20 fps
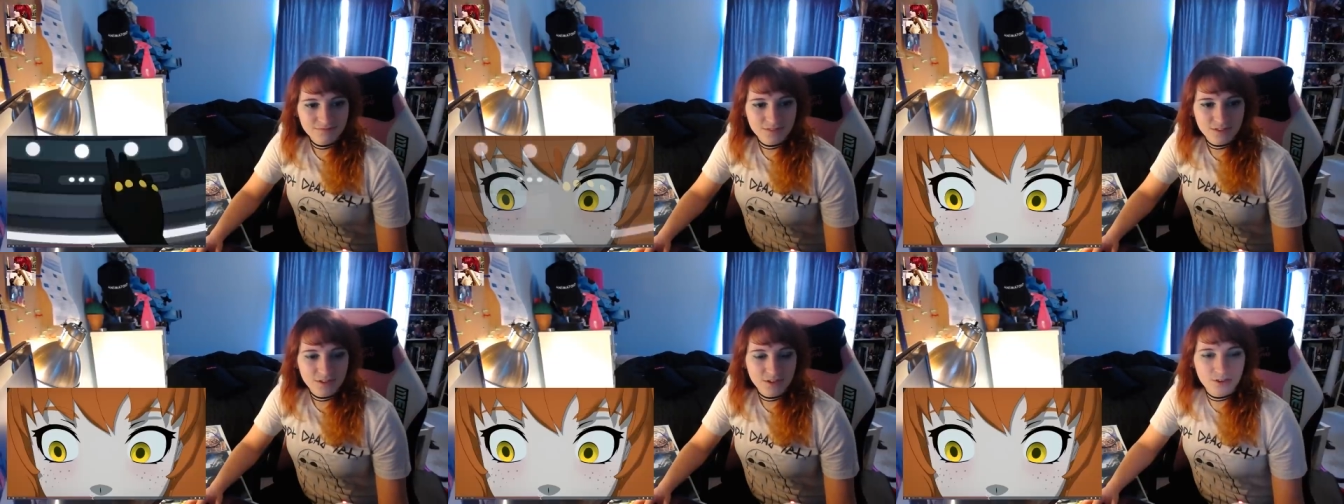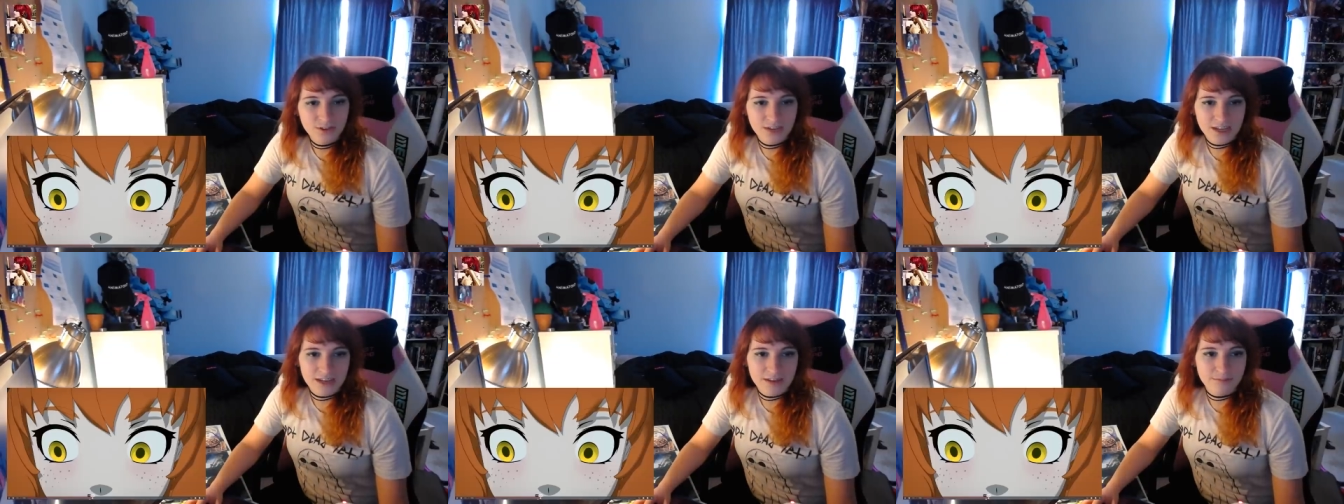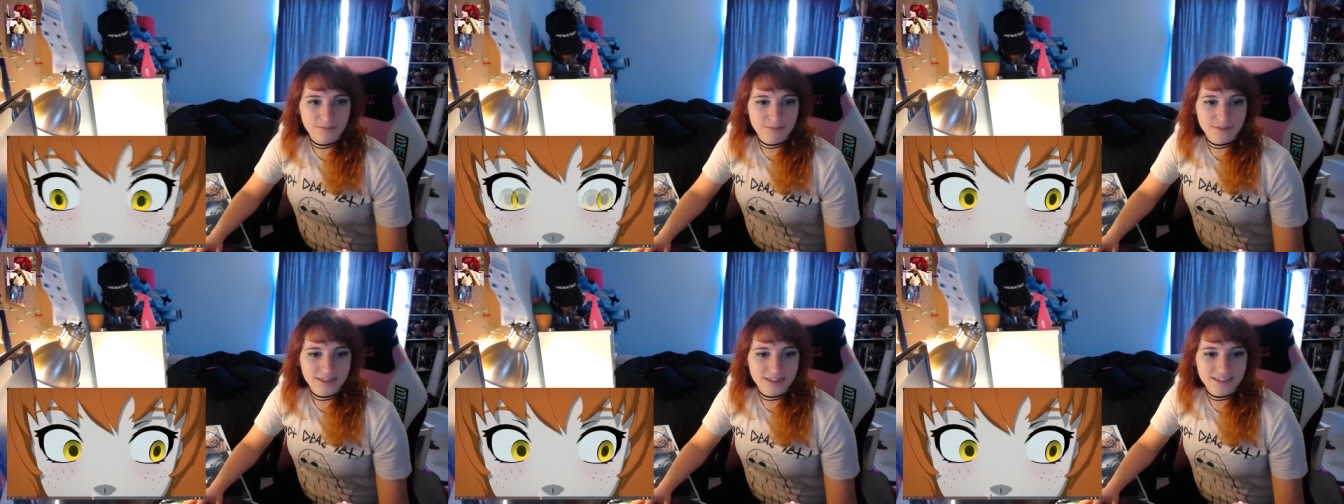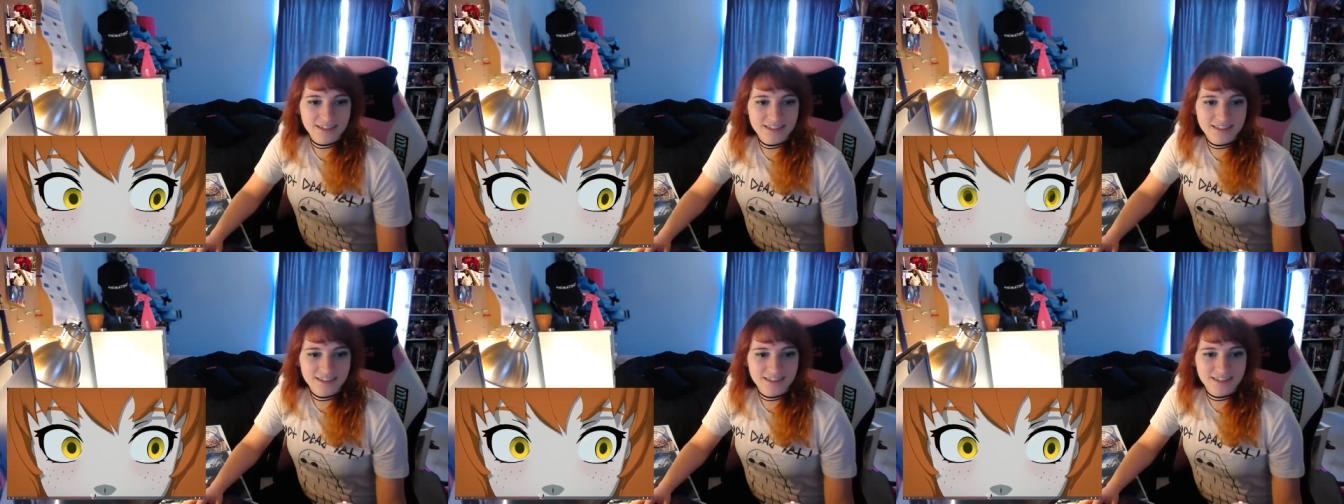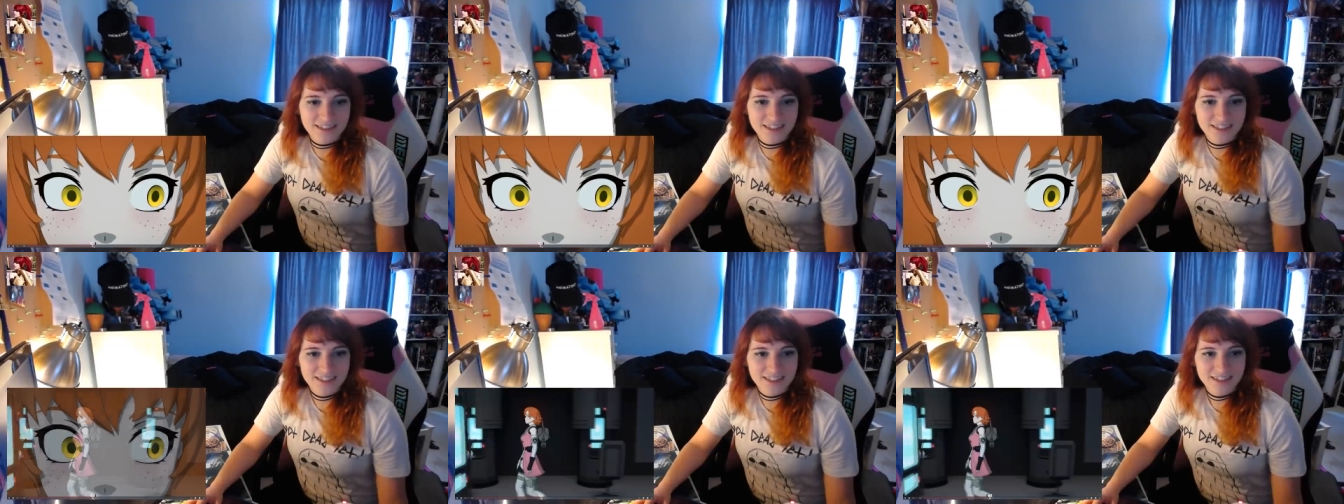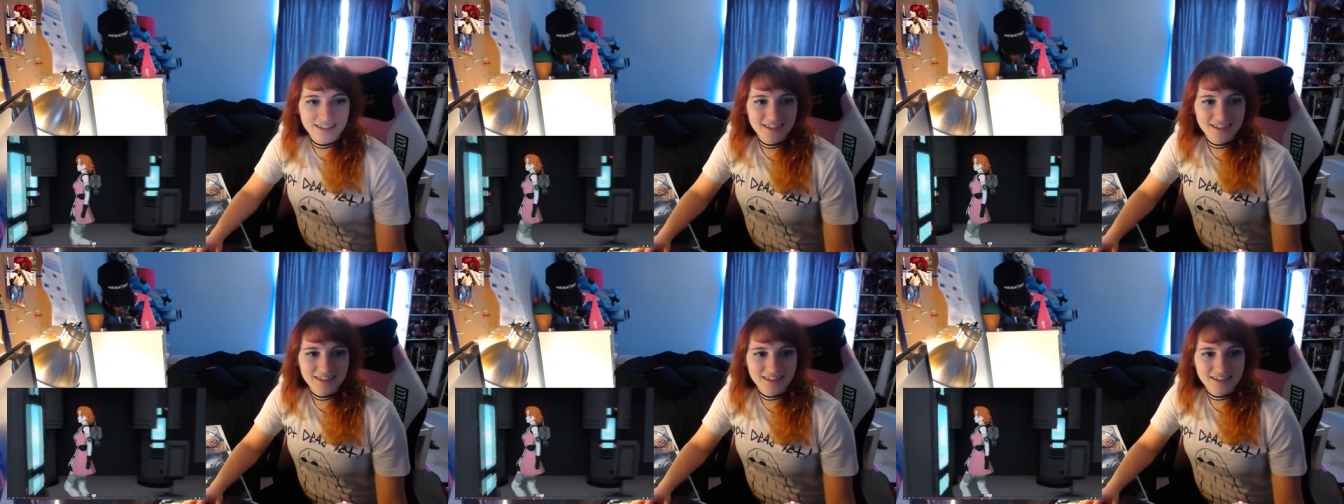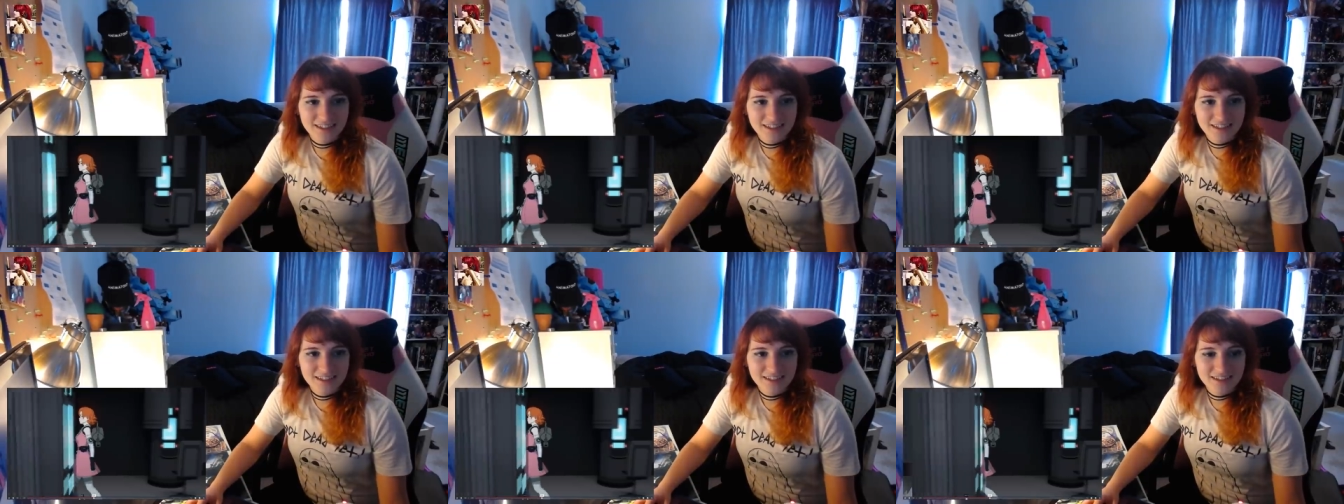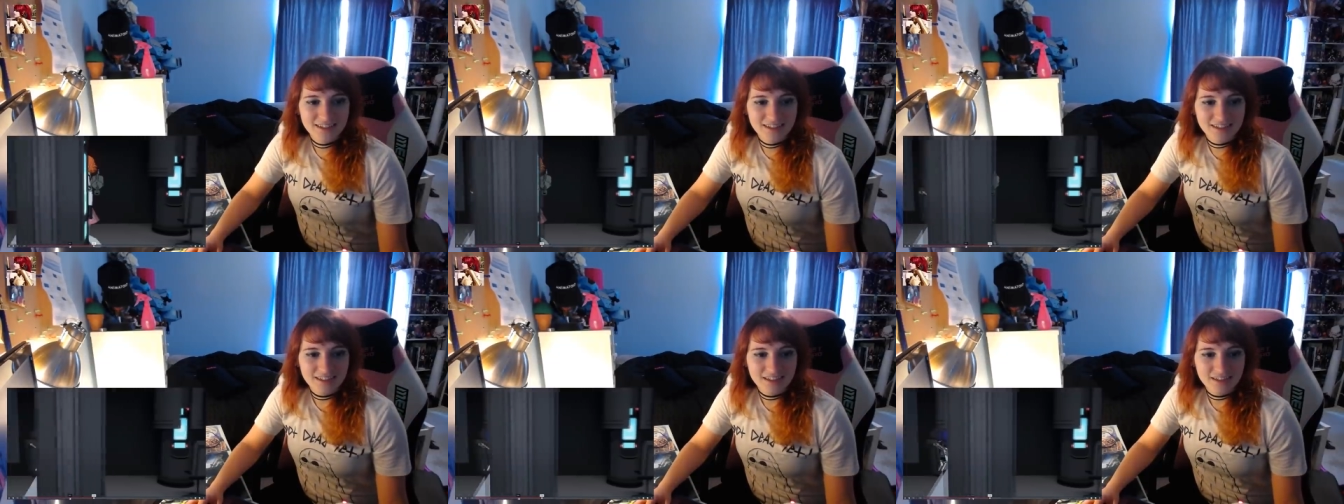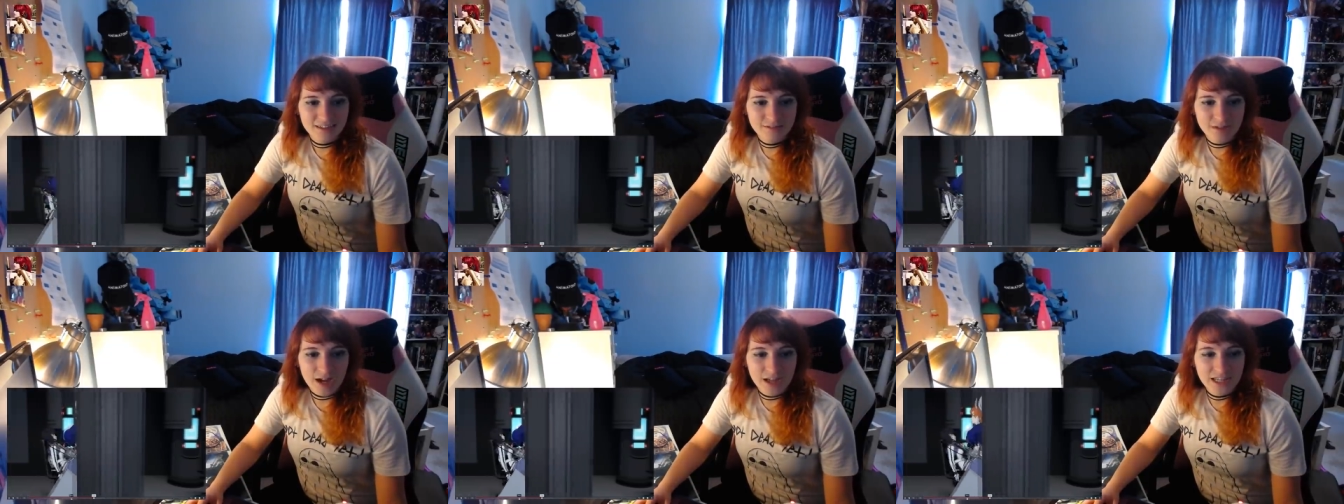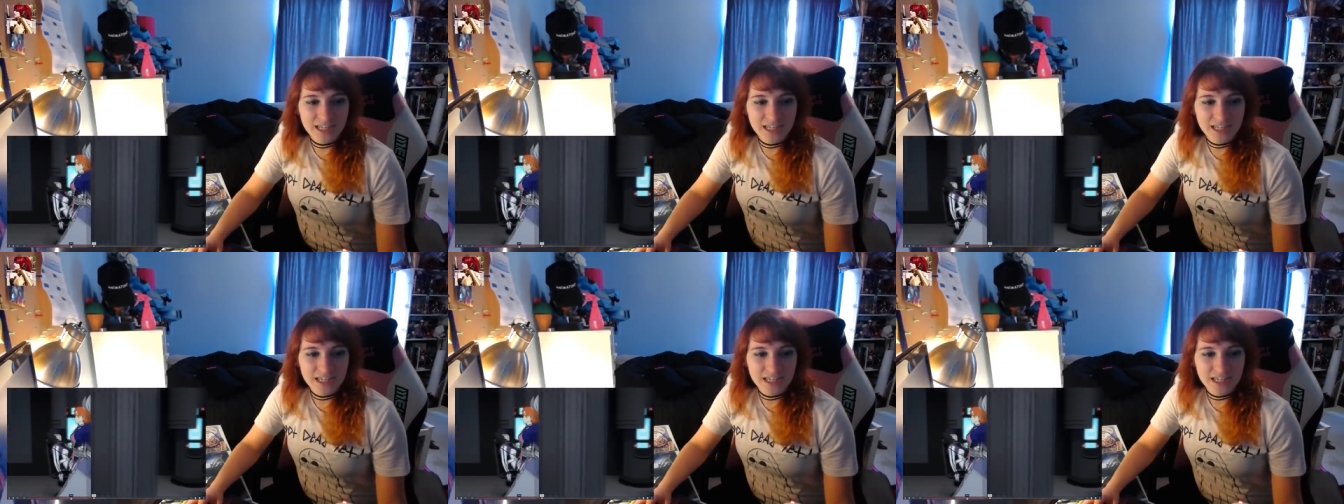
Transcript: Okay, but this is... I